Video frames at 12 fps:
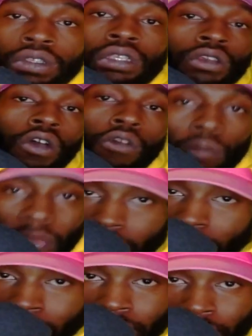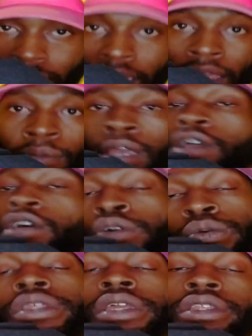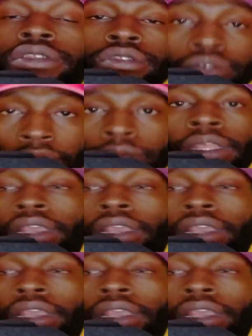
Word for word: It was his own mans, them who did it to him.